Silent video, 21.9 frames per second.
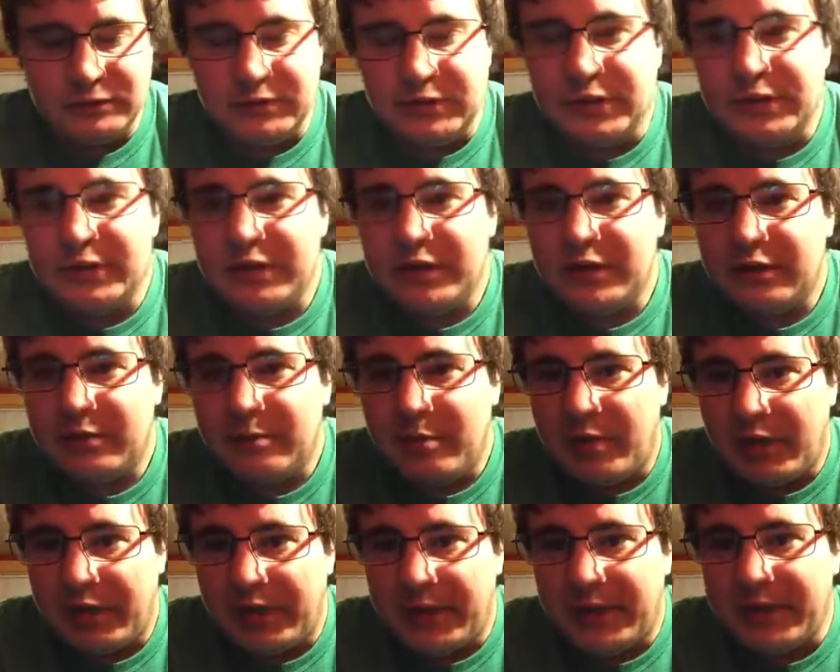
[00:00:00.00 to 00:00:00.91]
very
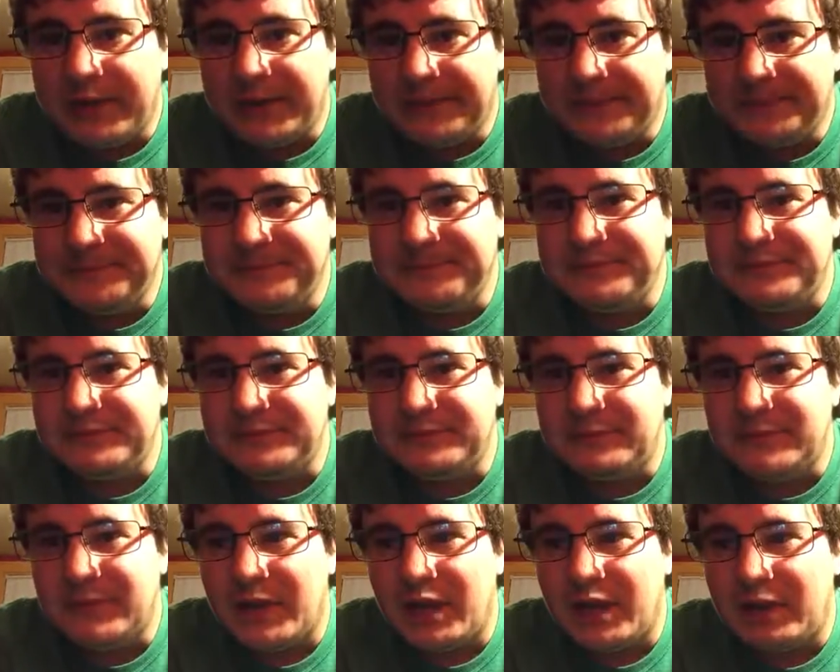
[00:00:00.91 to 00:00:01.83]
good bunny.
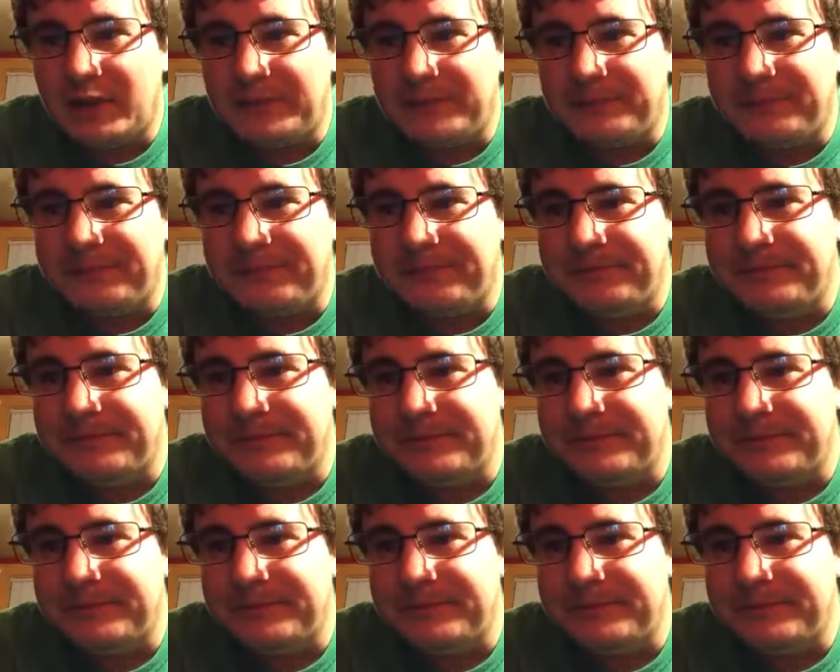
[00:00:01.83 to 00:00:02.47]
Um,